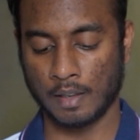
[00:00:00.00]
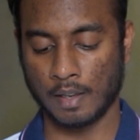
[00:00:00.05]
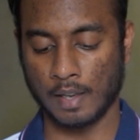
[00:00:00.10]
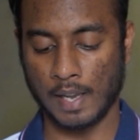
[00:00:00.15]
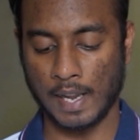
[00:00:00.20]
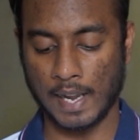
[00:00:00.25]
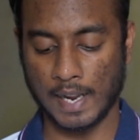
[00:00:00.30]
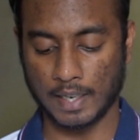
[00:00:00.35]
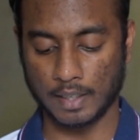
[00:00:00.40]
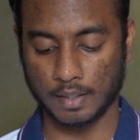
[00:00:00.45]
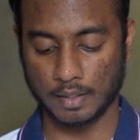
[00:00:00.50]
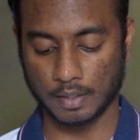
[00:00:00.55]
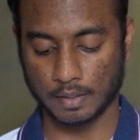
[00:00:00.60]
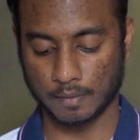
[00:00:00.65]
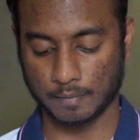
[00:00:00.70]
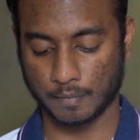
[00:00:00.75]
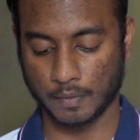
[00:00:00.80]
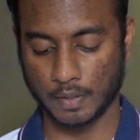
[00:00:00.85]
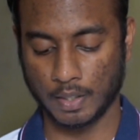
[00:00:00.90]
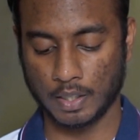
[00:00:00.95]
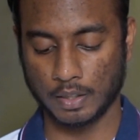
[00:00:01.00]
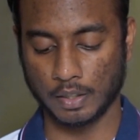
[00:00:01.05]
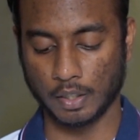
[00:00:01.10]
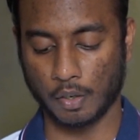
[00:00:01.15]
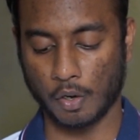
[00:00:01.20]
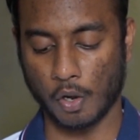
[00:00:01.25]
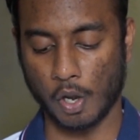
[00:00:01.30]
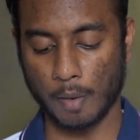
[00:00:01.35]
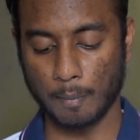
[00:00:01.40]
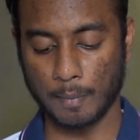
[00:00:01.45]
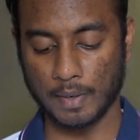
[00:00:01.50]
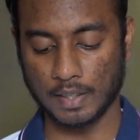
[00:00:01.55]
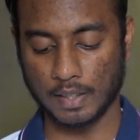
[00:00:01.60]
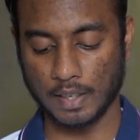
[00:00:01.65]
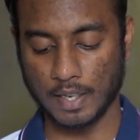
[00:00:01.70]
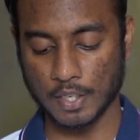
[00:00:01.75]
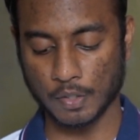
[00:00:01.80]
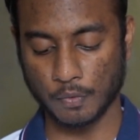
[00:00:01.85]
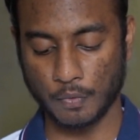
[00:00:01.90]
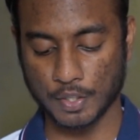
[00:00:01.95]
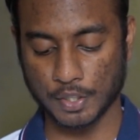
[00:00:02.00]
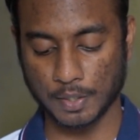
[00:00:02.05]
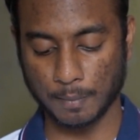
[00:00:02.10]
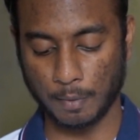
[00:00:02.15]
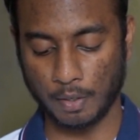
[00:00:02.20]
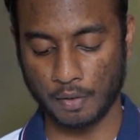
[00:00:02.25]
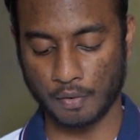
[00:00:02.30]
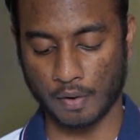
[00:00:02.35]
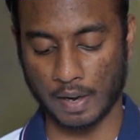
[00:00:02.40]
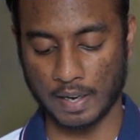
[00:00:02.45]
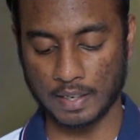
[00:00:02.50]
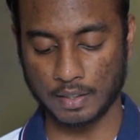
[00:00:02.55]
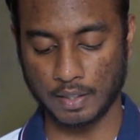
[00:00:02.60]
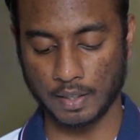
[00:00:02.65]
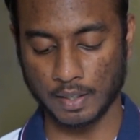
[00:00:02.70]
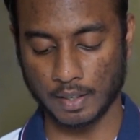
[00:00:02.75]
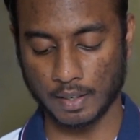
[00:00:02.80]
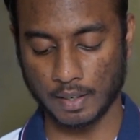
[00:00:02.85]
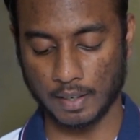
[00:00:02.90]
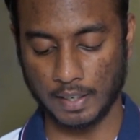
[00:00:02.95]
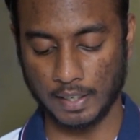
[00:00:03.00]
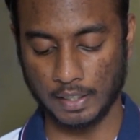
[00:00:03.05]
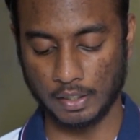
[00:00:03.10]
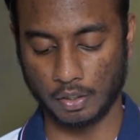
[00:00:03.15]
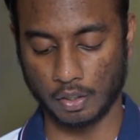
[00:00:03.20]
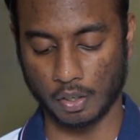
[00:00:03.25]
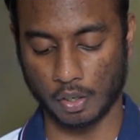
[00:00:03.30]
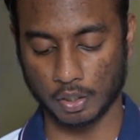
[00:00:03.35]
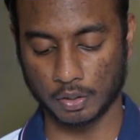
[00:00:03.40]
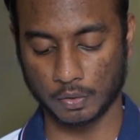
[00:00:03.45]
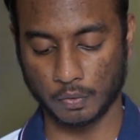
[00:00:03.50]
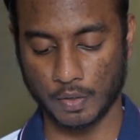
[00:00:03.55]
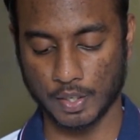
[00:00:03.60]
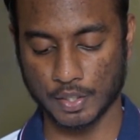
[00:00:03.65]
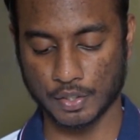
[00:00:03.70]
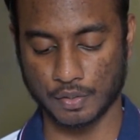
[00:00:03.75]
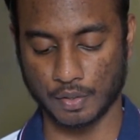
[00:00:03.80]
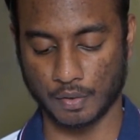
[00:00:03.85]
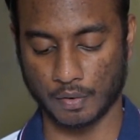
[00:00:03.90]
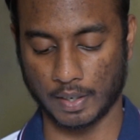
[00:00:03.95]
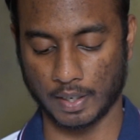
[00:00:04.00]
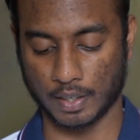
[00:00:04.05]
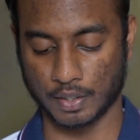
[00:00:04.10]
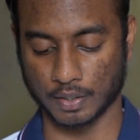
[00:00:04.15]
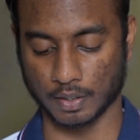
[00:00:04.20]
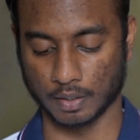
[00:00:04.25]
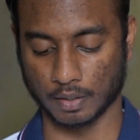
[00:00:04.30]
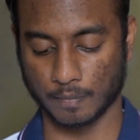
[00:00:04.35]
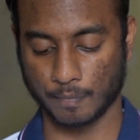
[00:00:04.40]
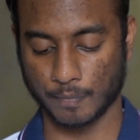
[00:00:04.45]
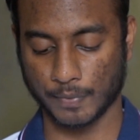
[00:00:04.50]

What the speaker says: And the comet is visible right here in northwest direction.